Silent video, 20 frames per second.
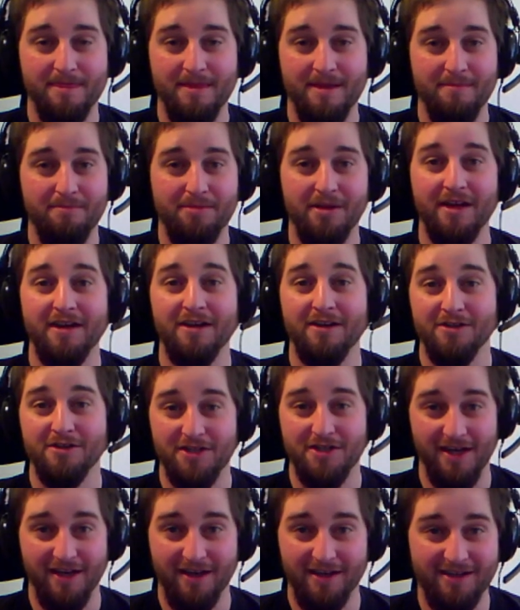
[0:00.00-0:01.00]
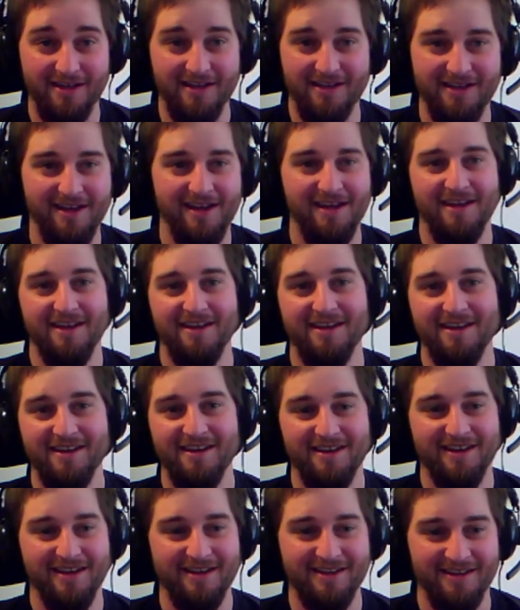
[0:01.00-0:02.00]
player check,
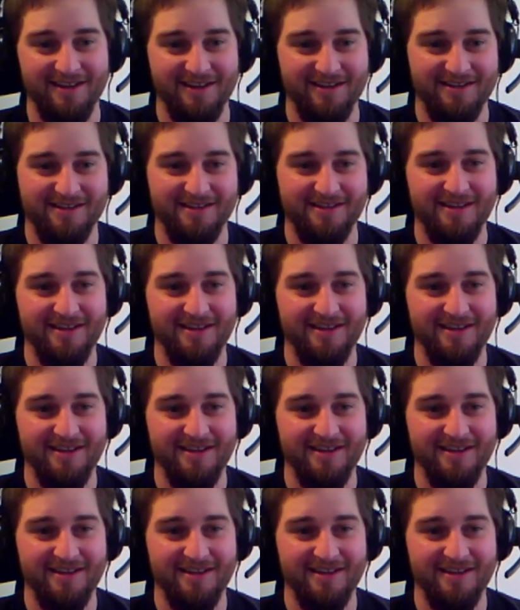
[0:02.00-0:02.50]
I guess.